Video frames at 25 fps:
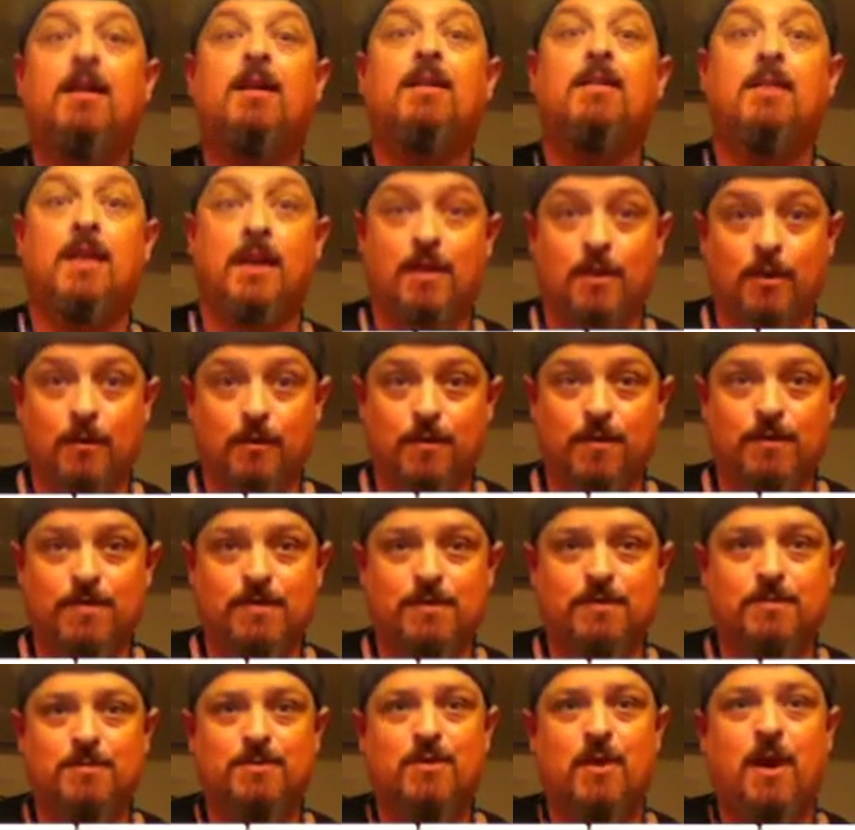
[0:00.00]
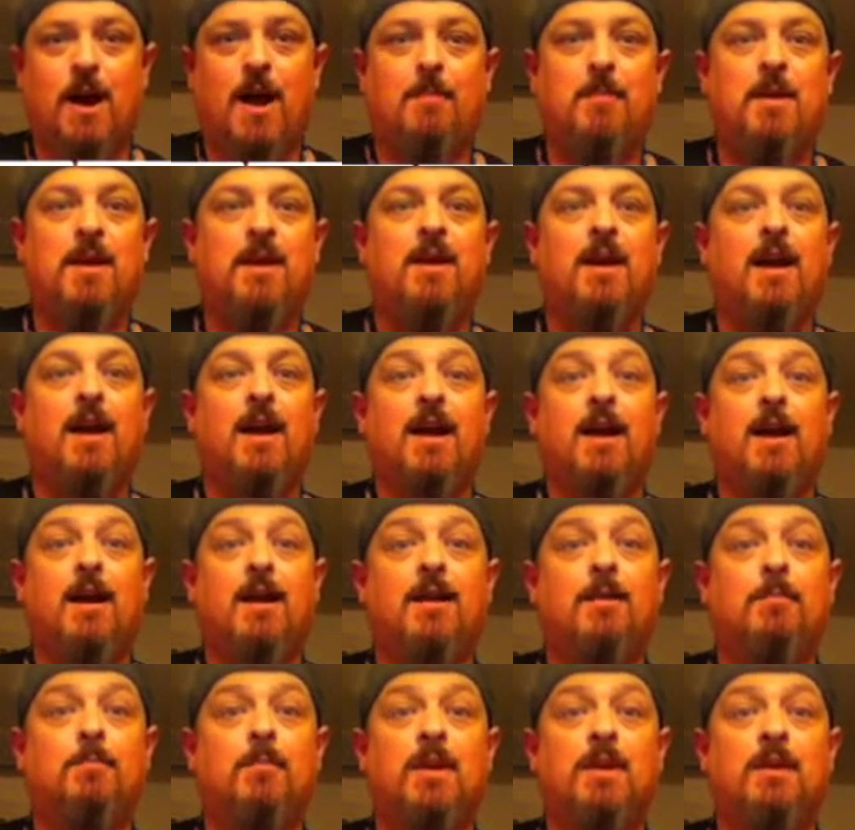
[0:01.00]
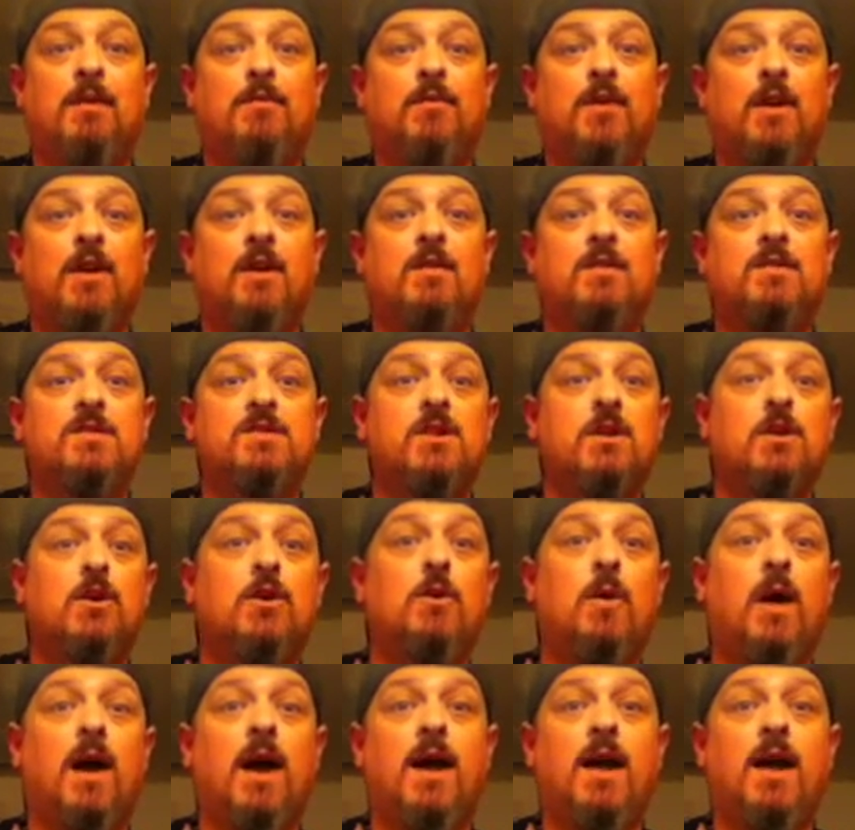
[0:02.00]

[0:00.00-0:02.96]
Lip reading: Thank you for subscribing and being a friend of the show.